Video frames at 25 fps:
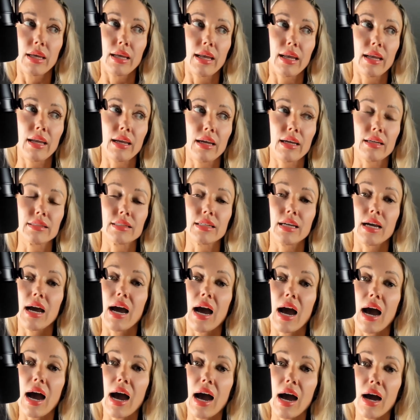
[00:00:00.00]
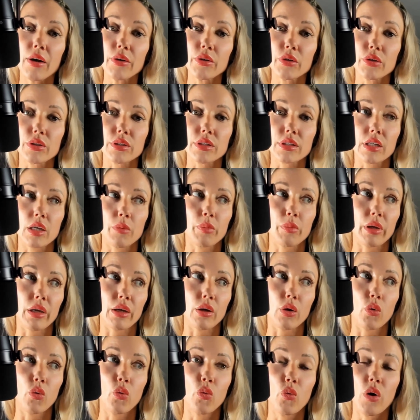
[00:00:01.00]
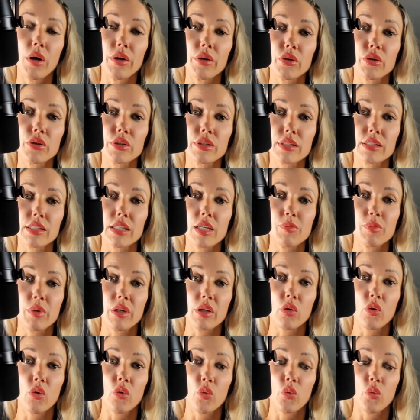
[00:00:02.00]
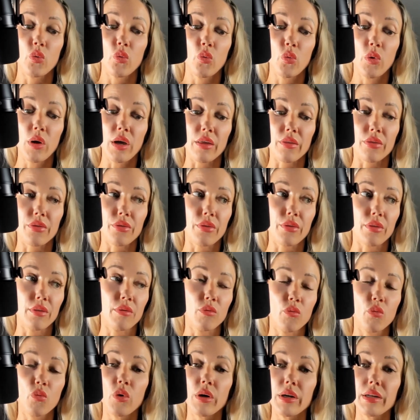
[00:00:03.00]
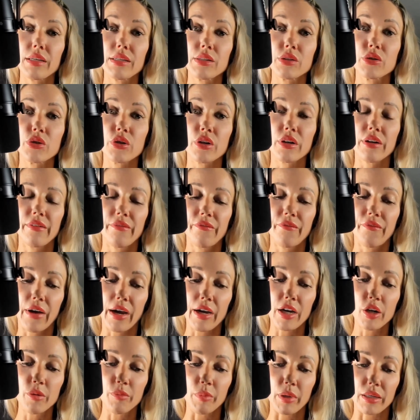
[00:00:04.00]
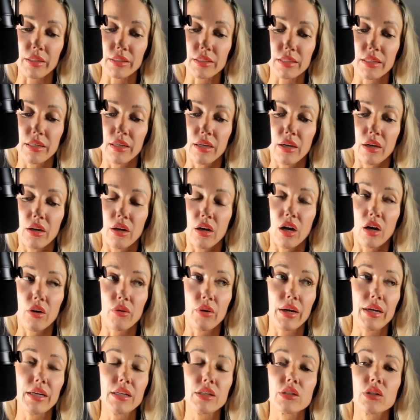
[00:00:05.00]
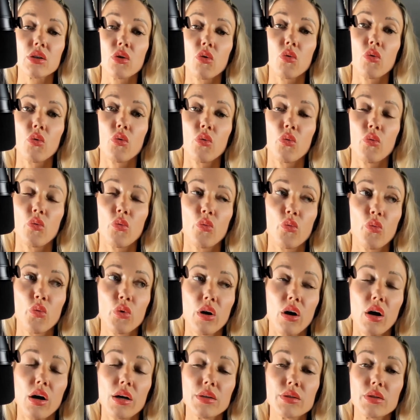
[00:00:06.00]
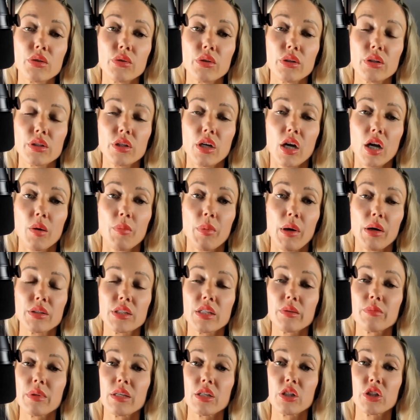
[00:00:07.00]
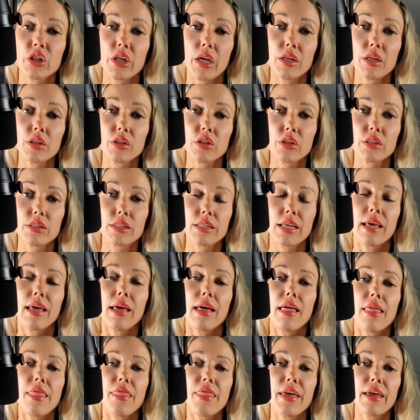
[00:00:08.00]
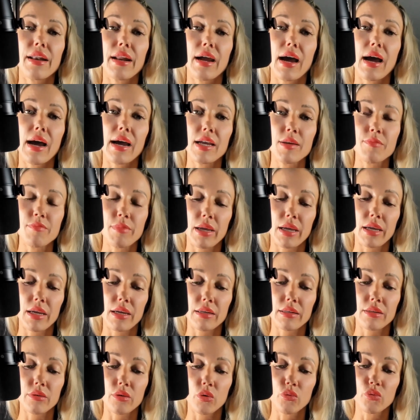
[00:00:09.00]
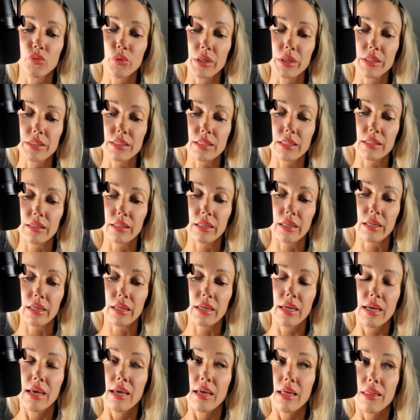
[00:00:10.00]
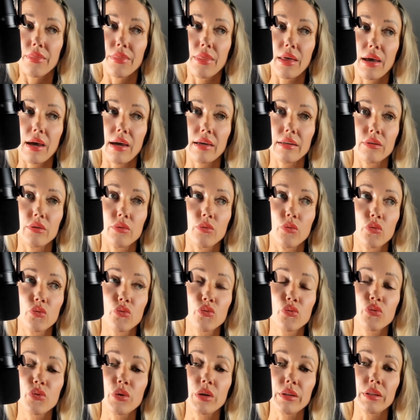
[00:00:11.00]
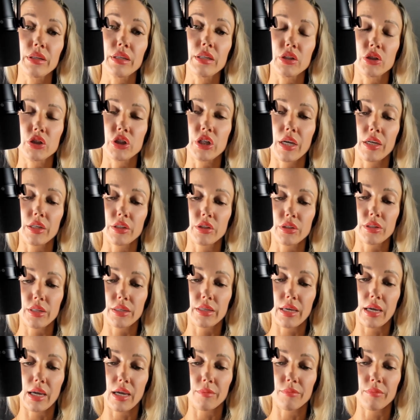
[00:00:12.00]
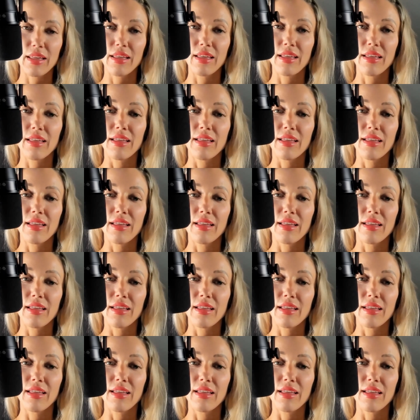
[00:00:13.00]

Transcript: and how you're sleeping, what you're sleeping with, what is your environment, all right? So we're also going to talk about some of the changes that I made recently that really changed the game.